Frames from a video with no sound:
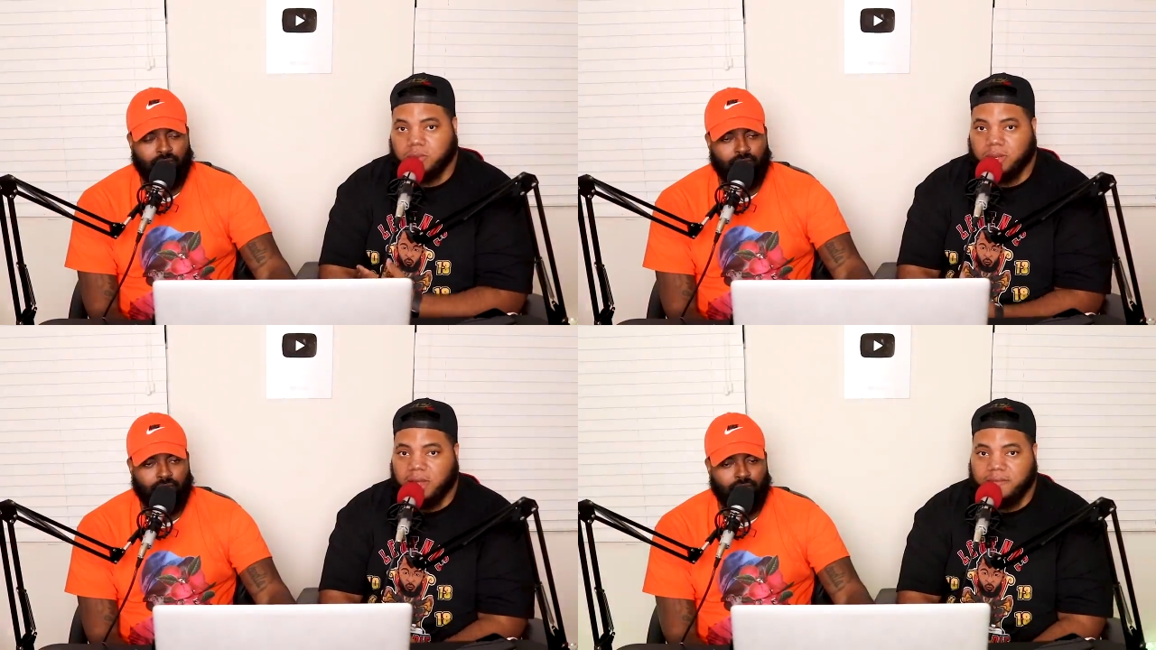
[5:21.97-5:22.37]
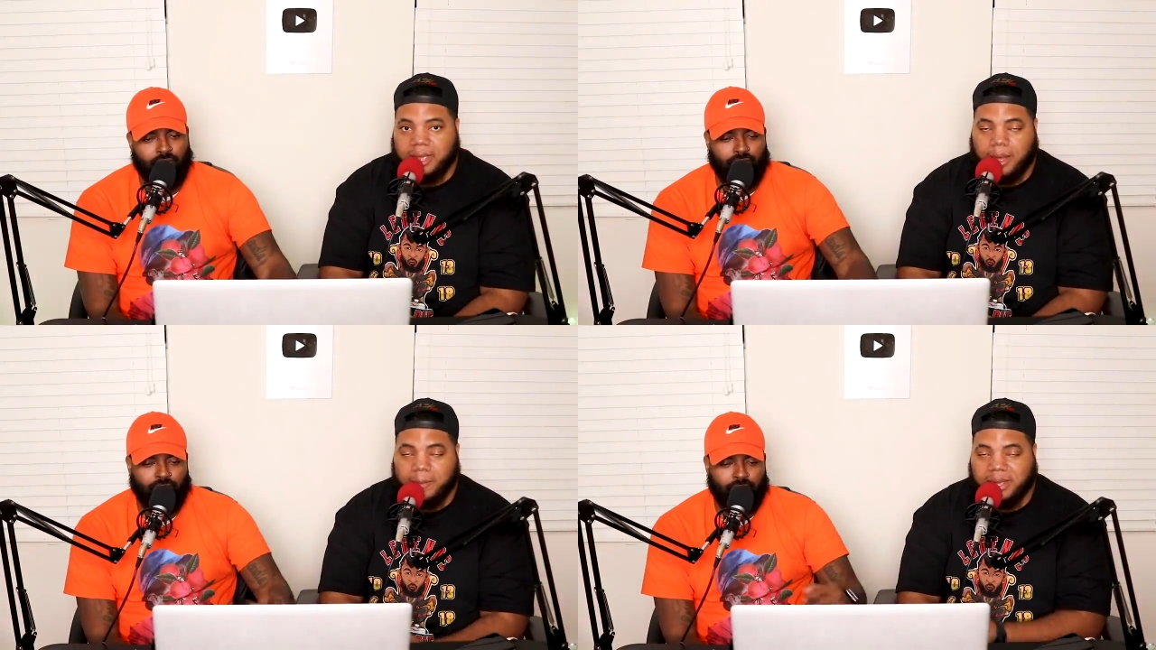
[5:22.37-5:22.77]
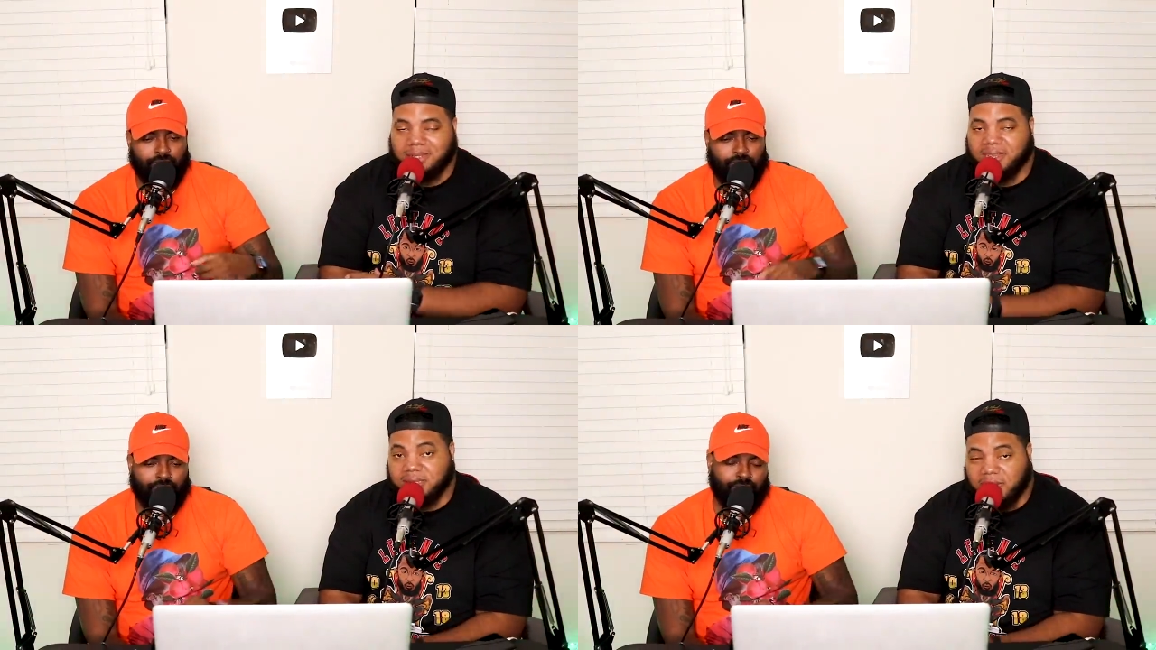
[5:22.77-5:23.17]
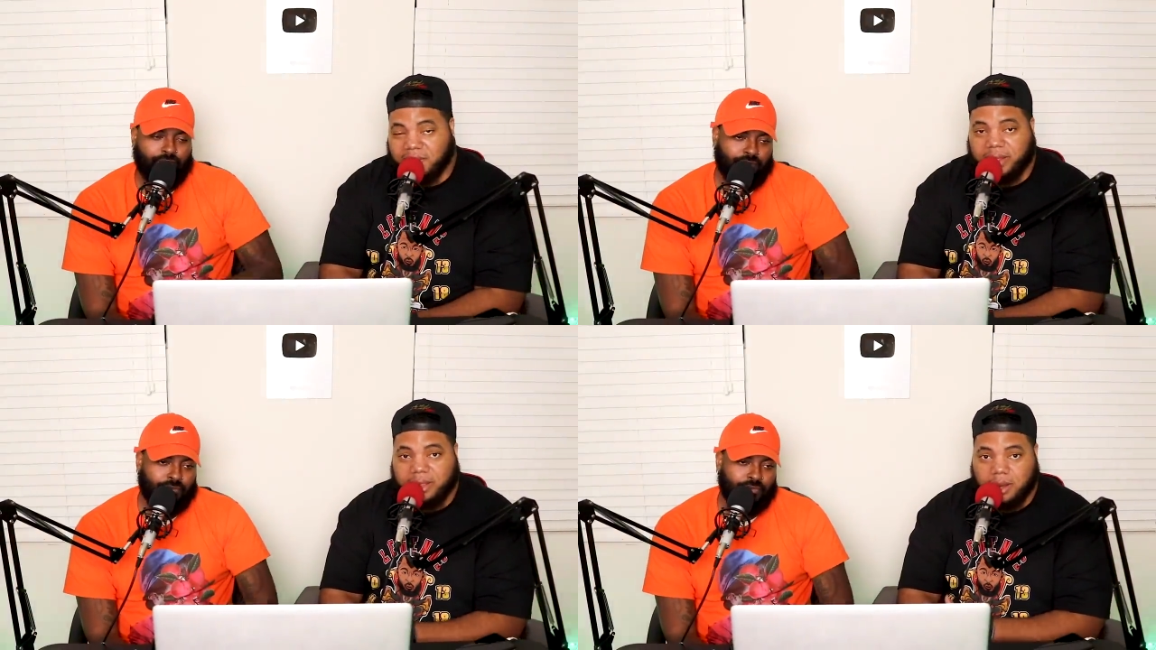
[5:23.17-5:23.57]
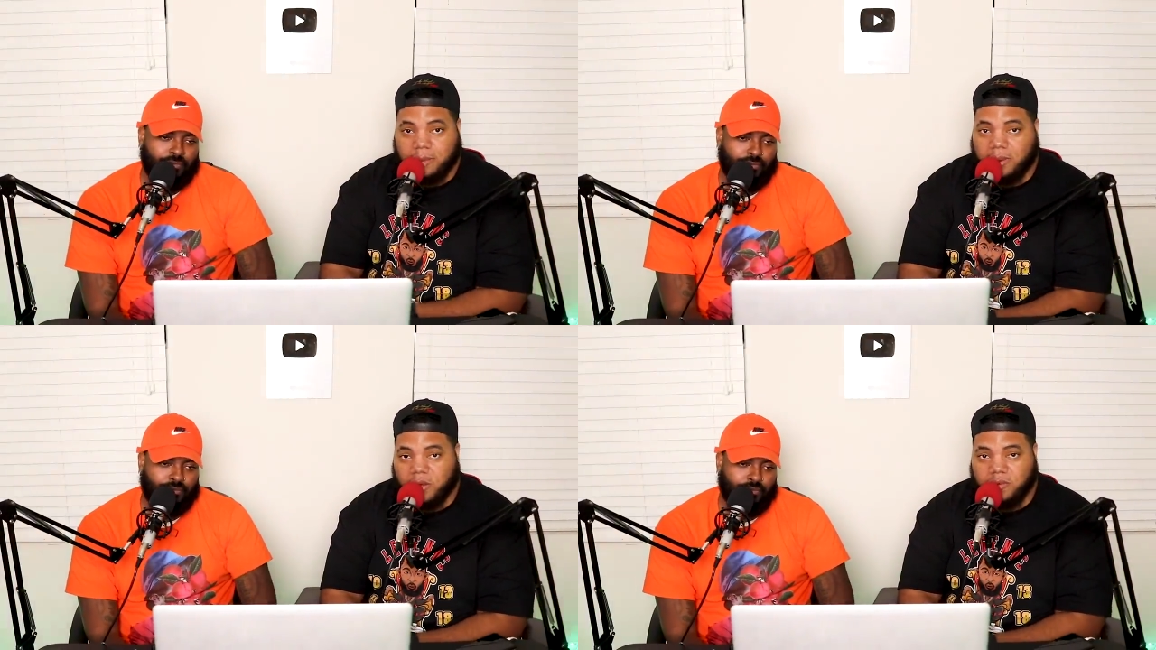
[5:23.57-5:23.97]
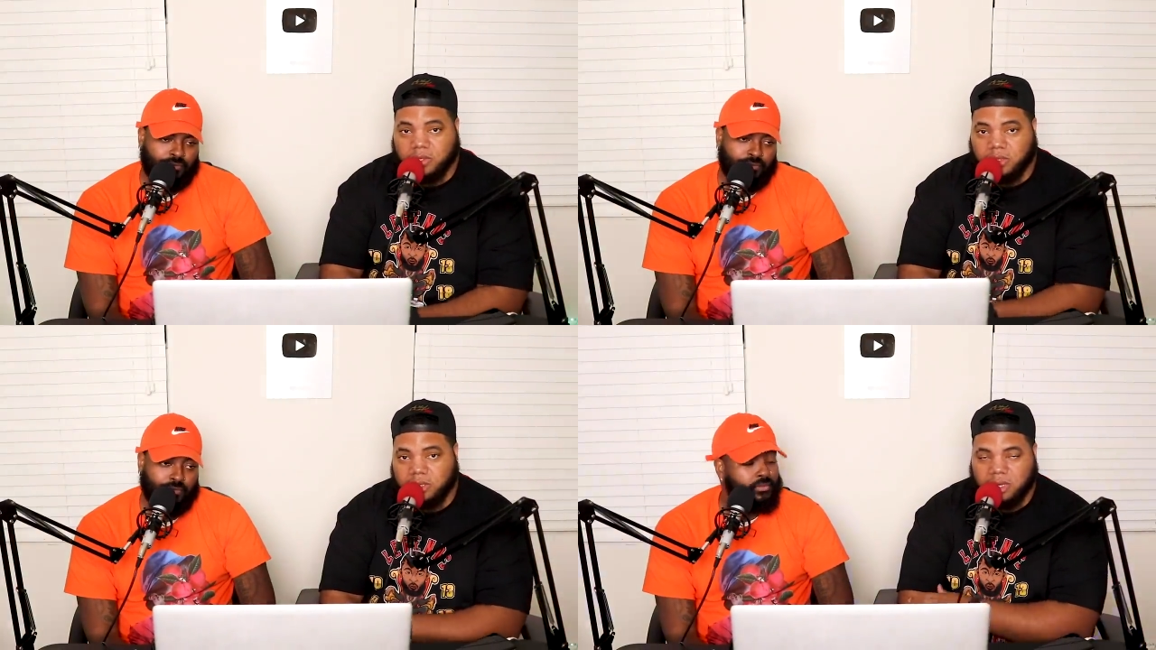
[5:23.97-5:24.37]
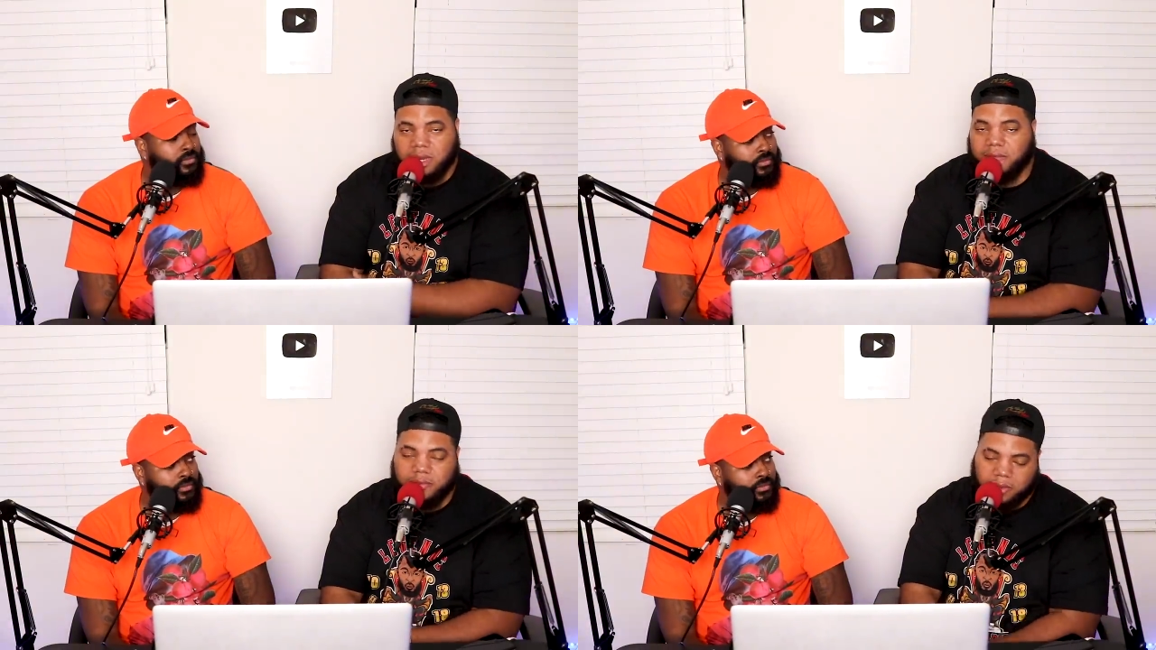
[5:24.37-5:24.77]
Speaker 1: We love y'all, man. Stay safe out there in them COVID streets, and never